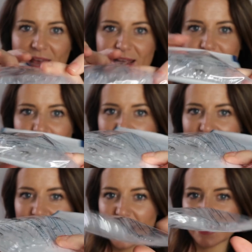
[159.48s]
There's
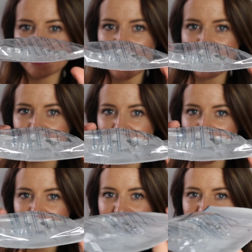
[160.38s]
my next set of
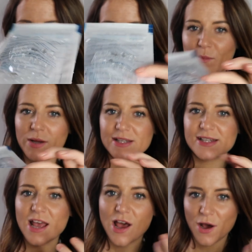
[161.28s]
retainers, and the
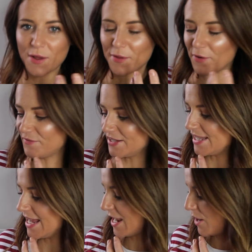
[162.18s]
ones that
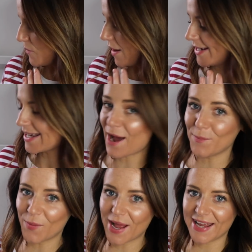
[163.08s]
obviously I'm wearing
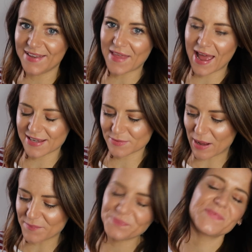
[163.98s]
now were in there as
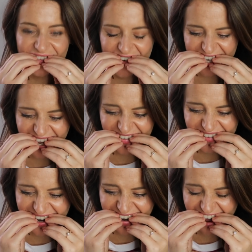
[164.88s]
well. If I take them
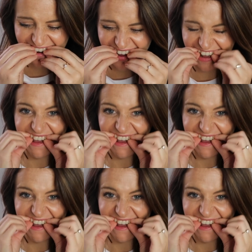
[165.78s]
out now,